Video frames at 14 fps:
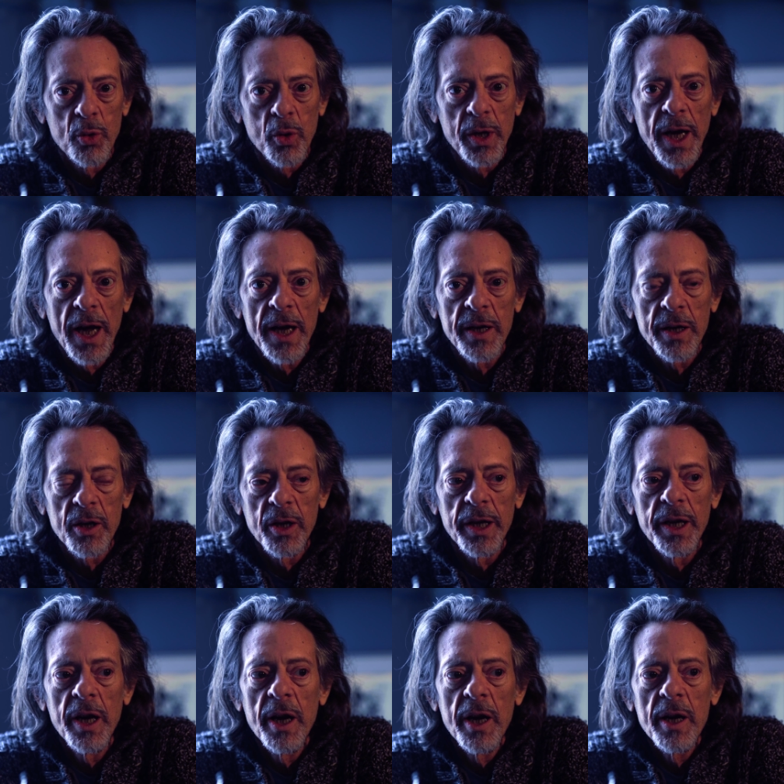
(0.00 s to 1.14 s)
organically
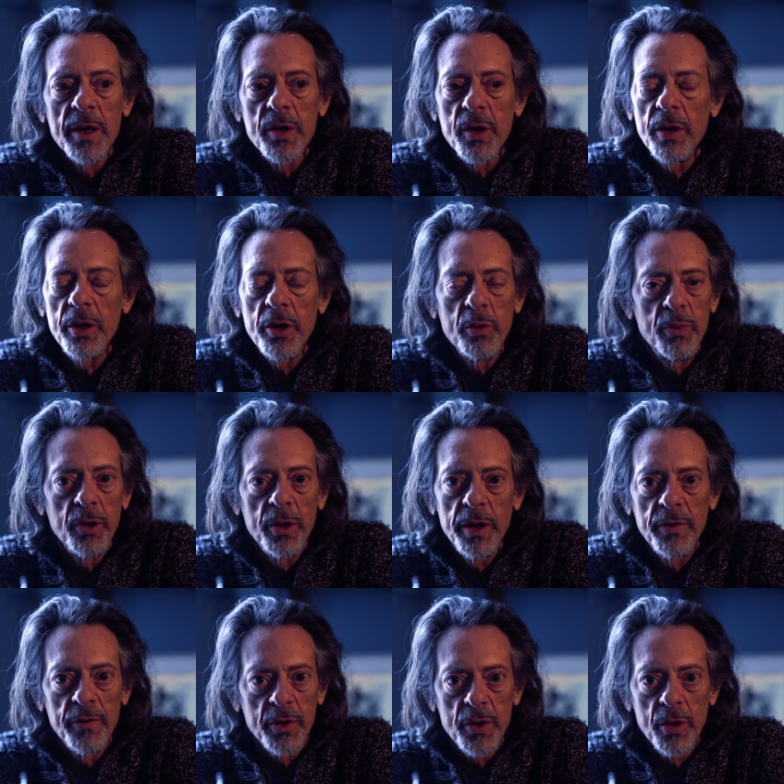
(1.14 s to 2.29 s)
so that you
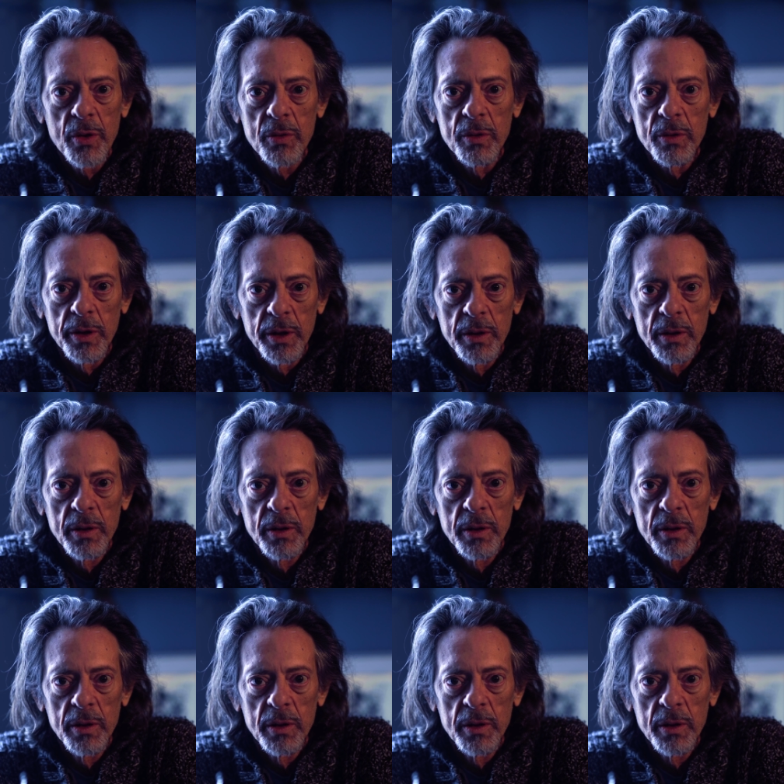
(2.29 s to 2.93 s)
believe it totally.